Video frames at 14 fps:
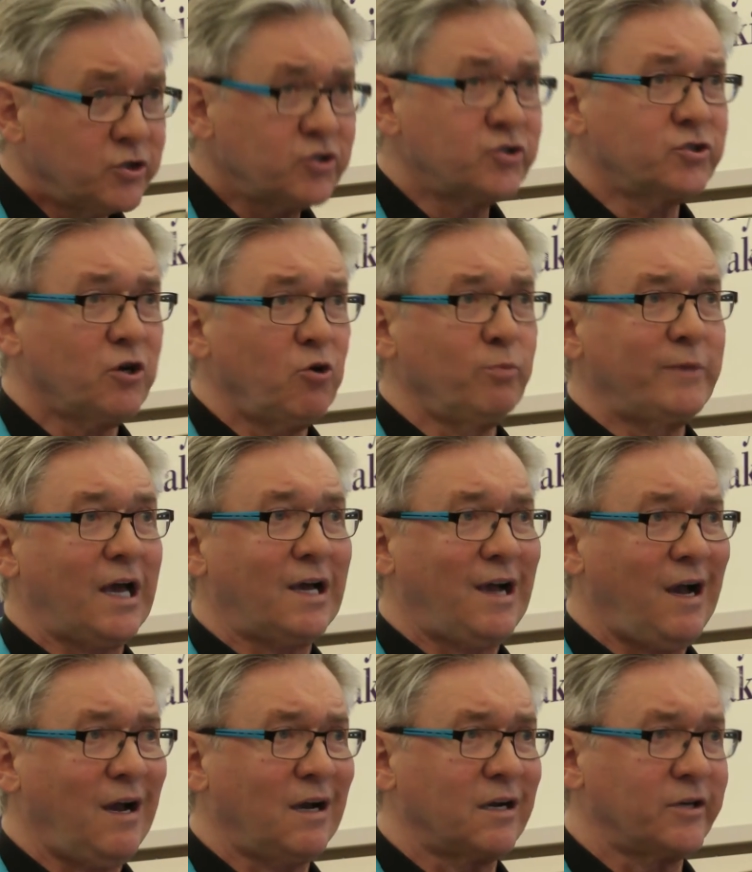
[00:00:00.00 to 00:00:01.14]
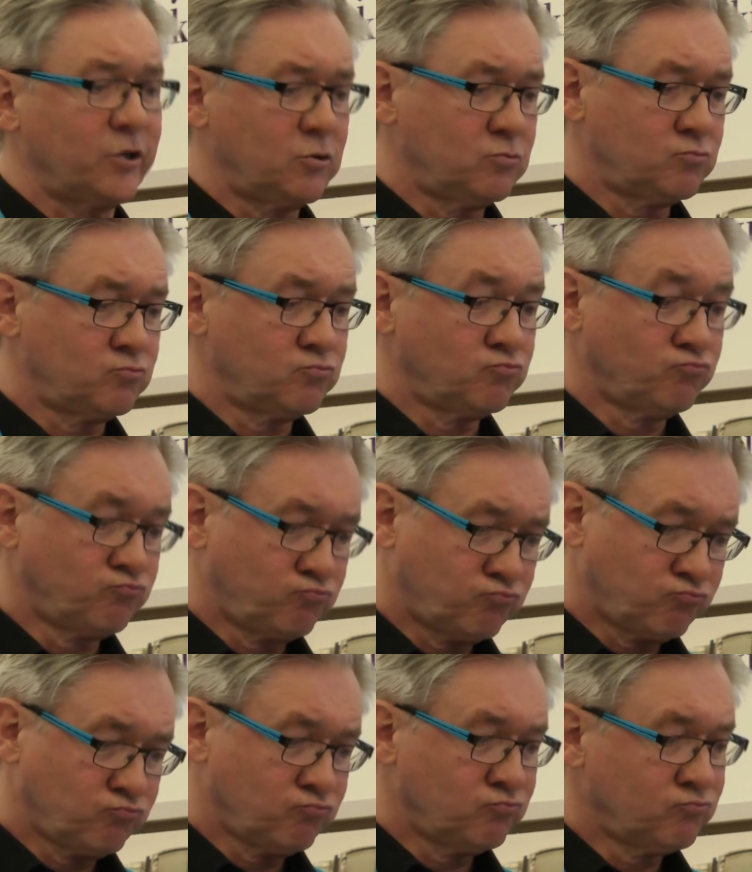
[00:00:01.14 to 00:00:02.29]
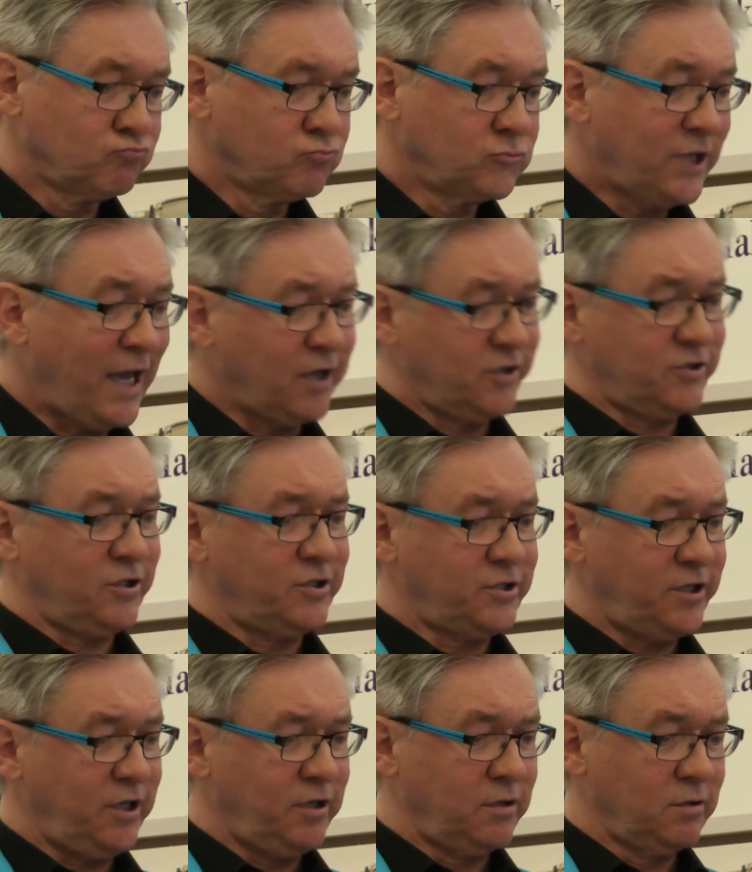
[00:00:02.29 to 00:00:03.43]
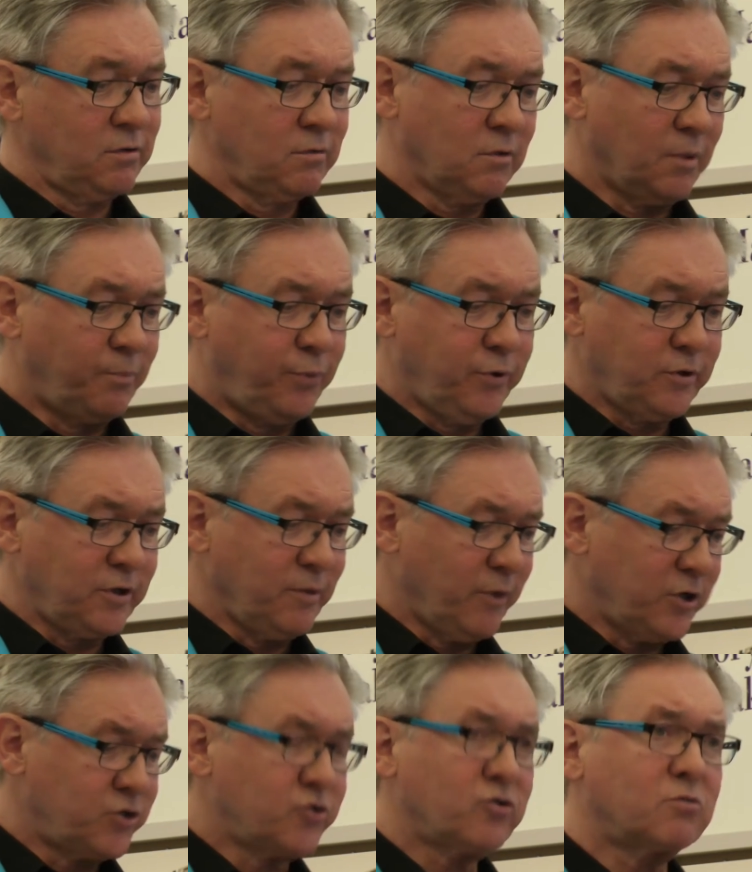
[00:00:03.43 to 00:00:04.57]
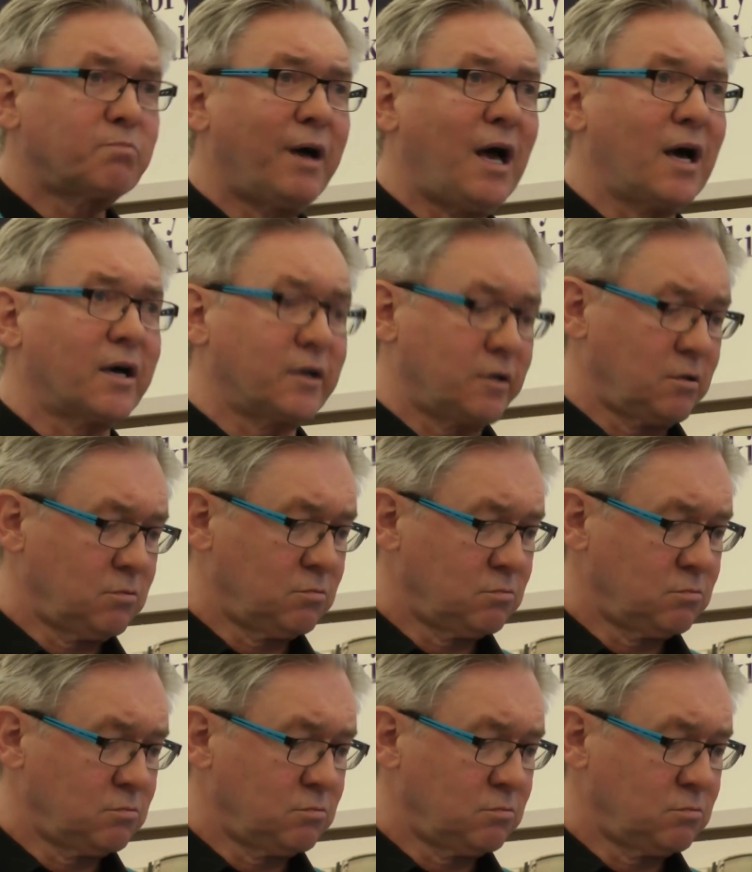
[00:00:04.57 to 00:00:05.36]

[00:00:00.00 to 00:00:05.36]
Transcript: Just show them that card. Thanks, I said, and put it in my shirt pocket.